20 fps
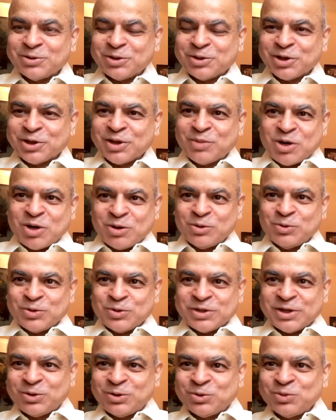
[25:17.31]
You think about
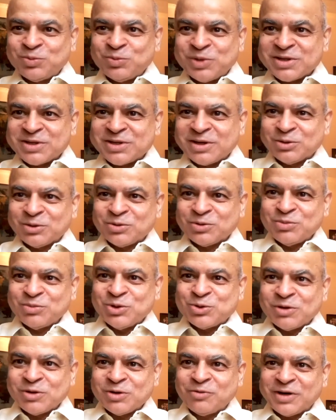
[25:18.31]
losing 2% to a
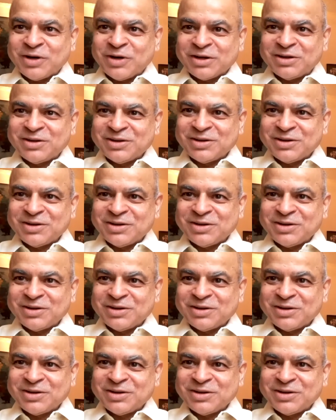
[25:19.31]
mutual fund